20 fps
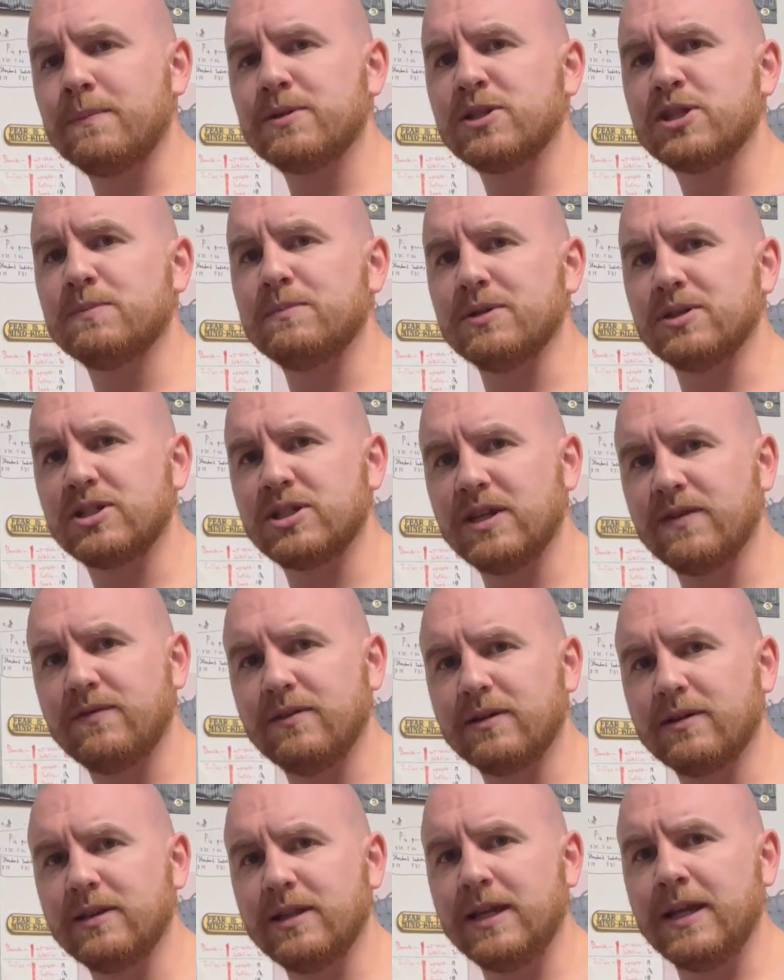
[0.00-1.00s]

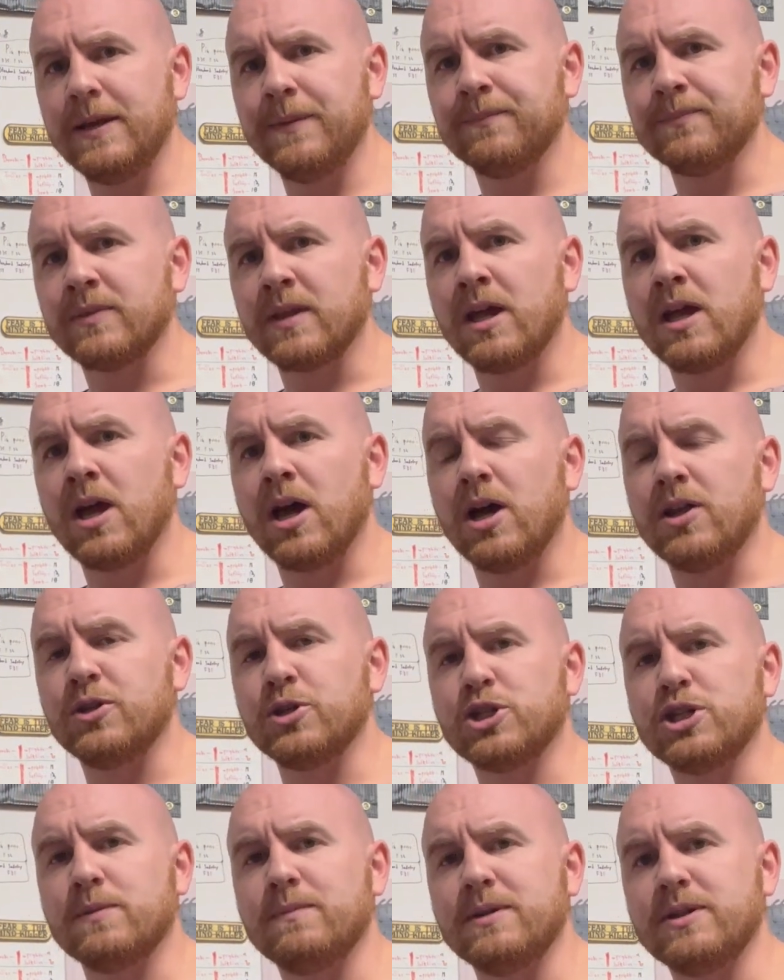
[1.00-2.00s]
specifically. There
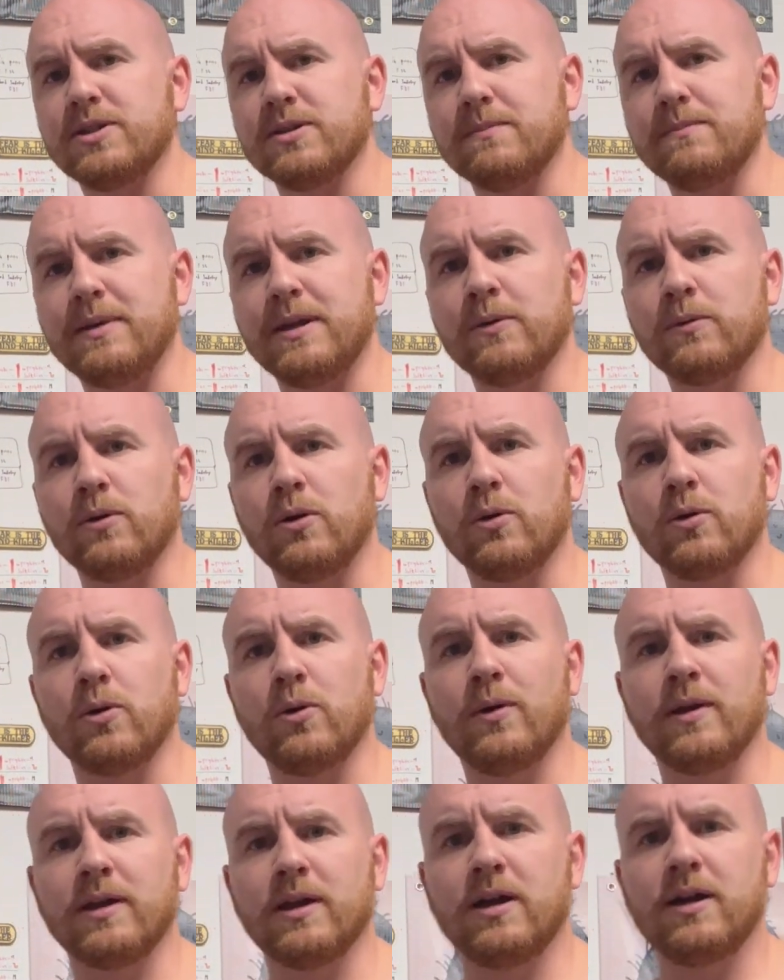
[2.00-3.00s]
should be some B-roll
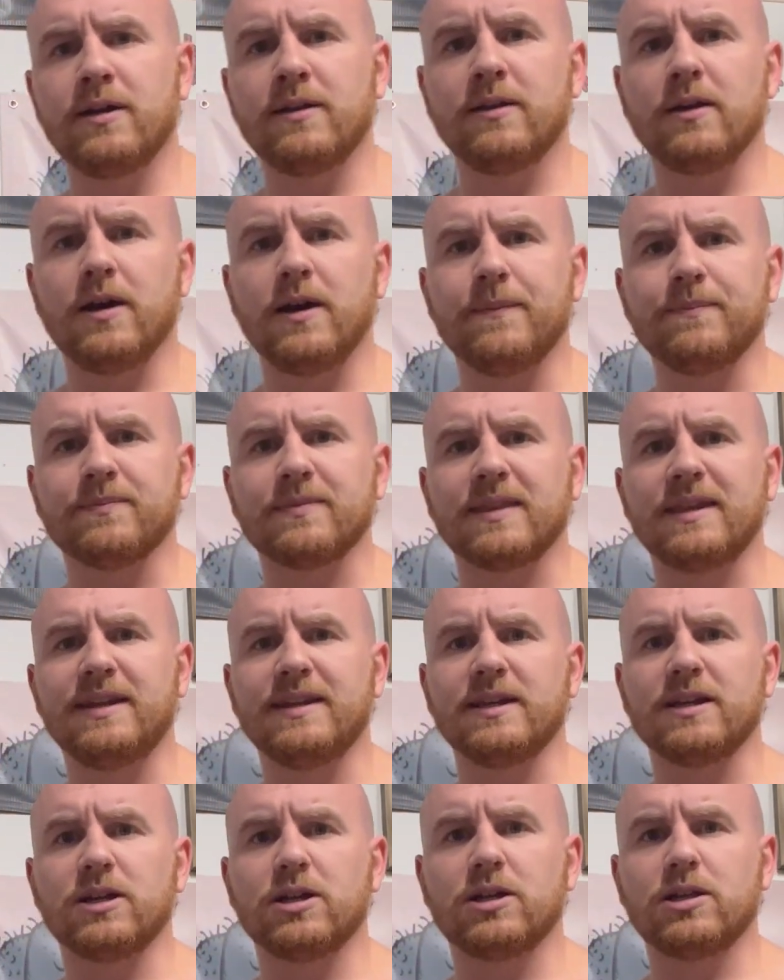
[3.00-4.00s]
going on,
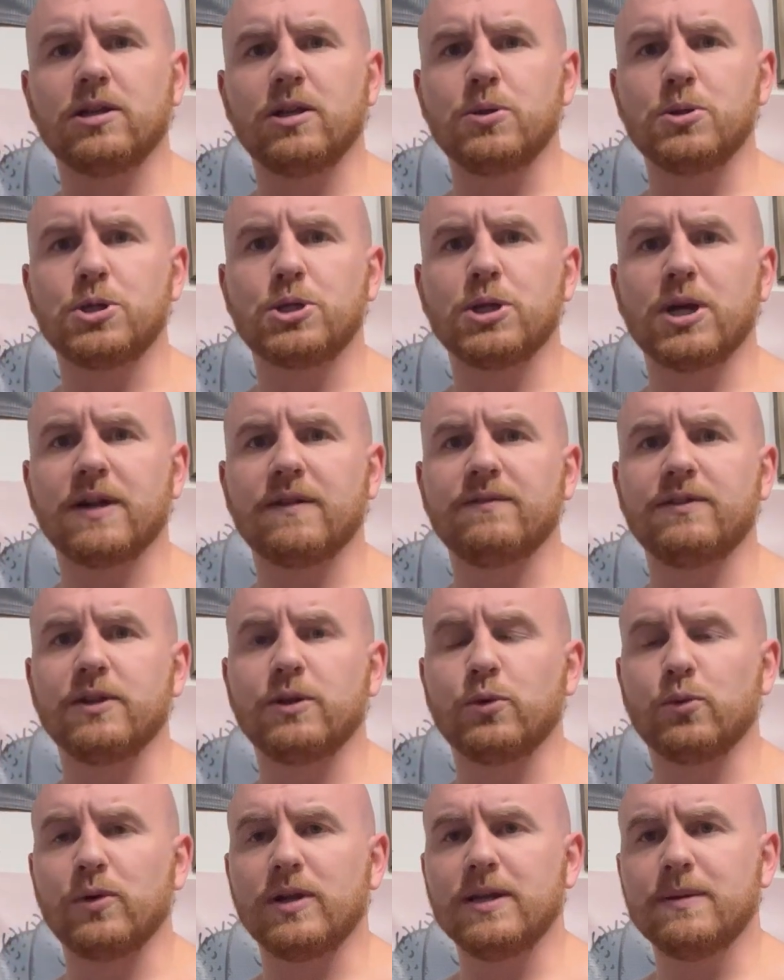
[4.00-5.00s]
getting a close shot of the
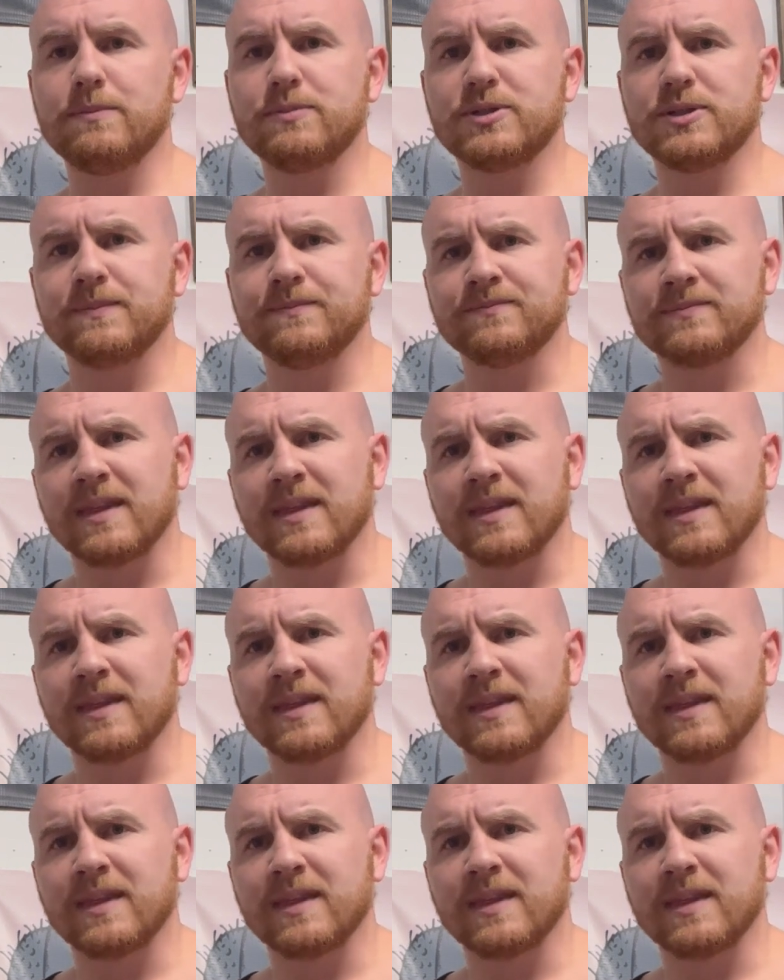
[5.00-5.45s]
grips.